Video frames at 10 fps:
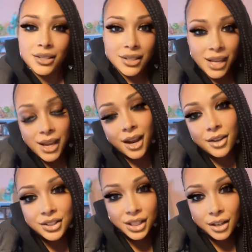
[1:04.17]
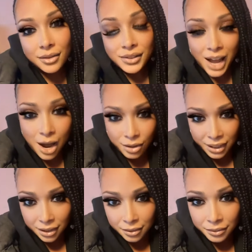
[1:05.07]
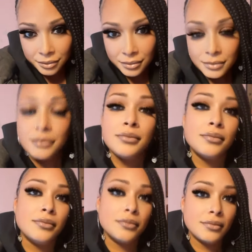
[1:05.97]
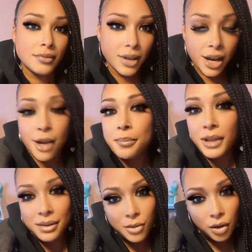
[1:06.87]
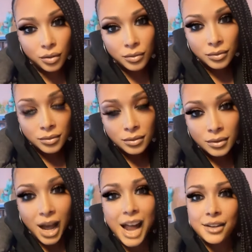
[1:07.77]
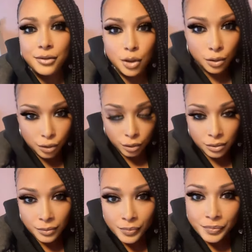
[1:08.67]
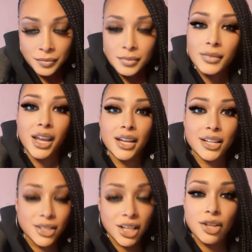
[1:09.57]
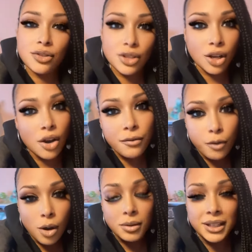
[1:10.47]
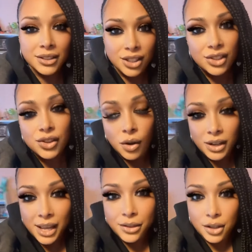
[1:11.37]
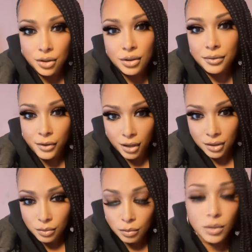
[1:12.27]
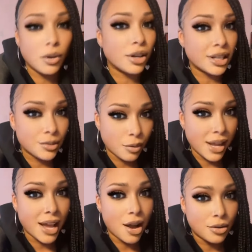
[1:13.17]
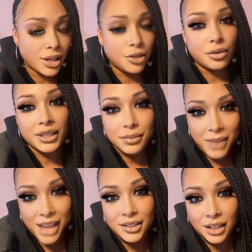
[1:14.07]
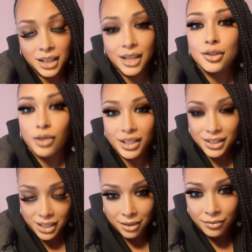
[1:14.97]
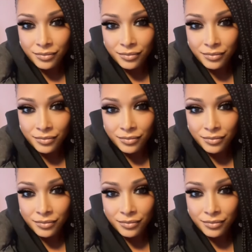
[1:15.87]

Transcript: to take ourselves out of airplane mode, out of neutral, and continue to go forward and just know that the universe will work its way out and do its magic and trust it.